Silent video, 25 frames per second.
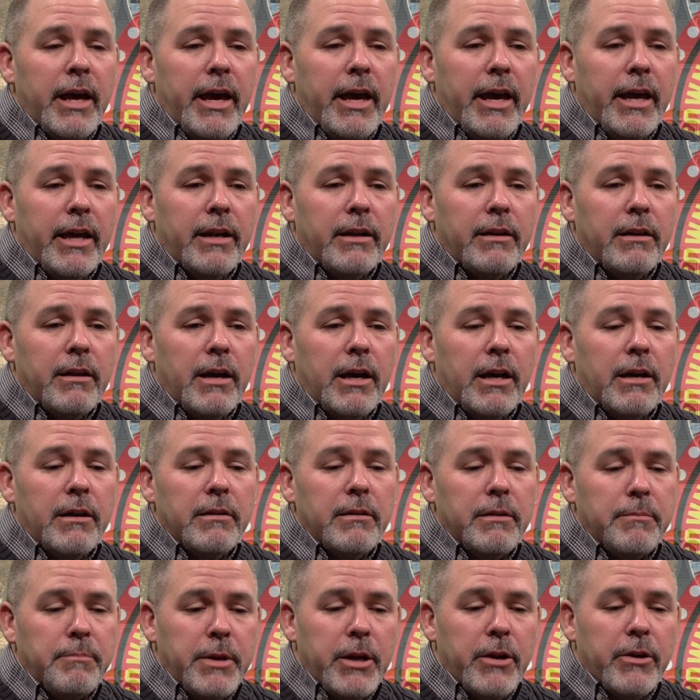And
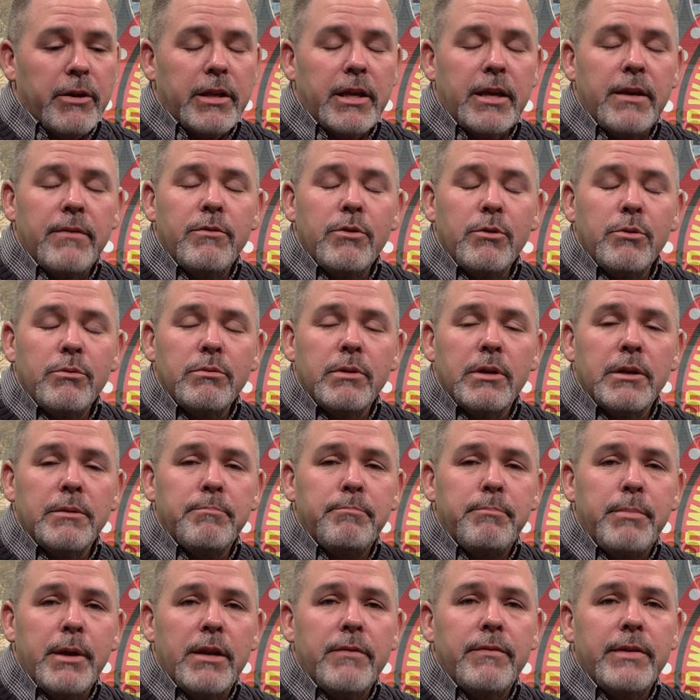I'm here to give you
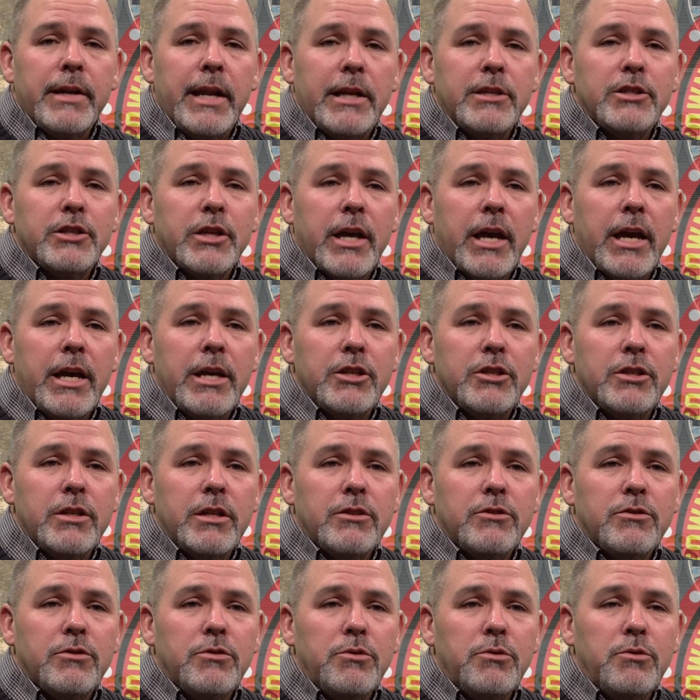a bit of an
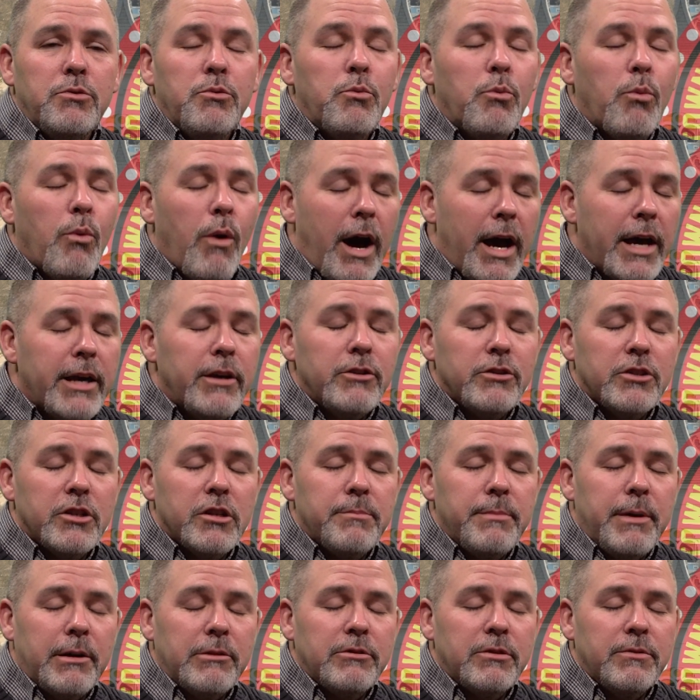education as to why you
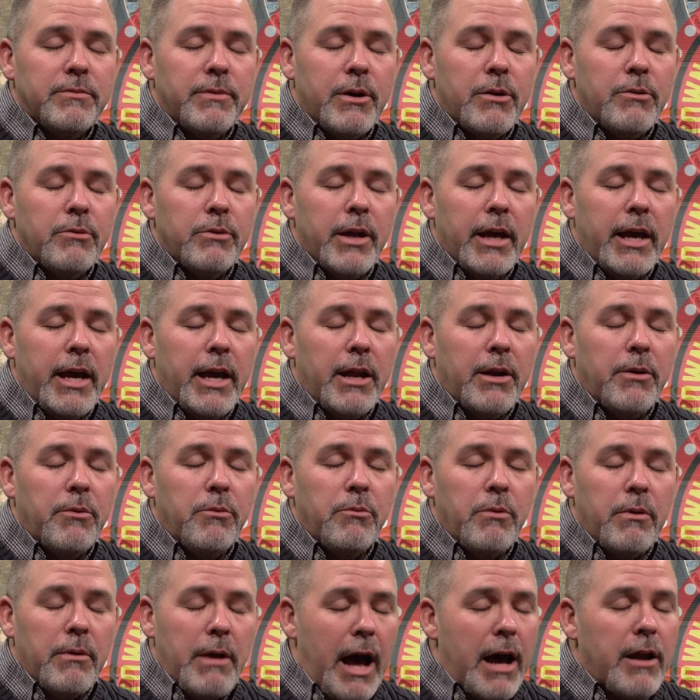should come out to vote
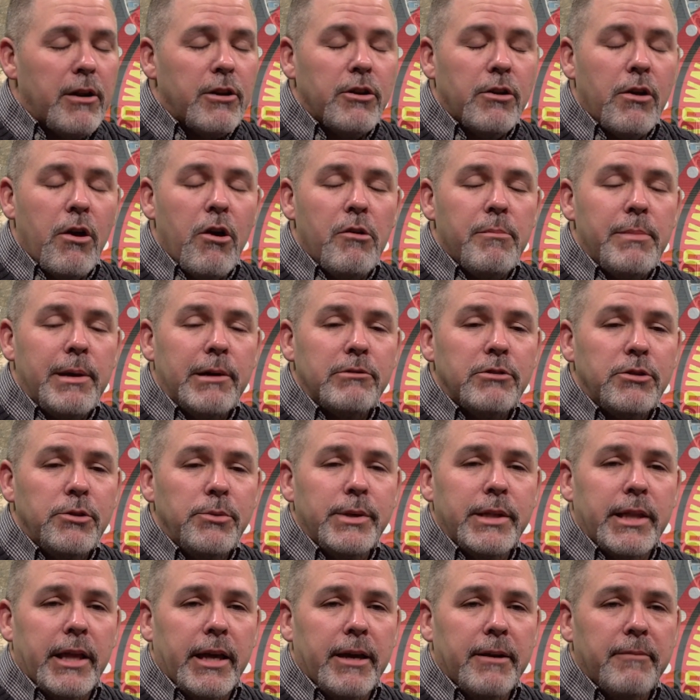and how to go about
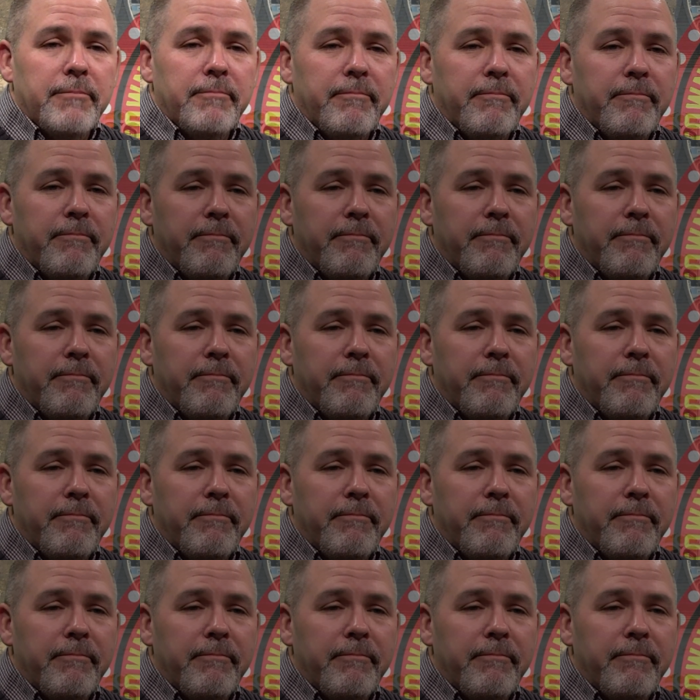doing that.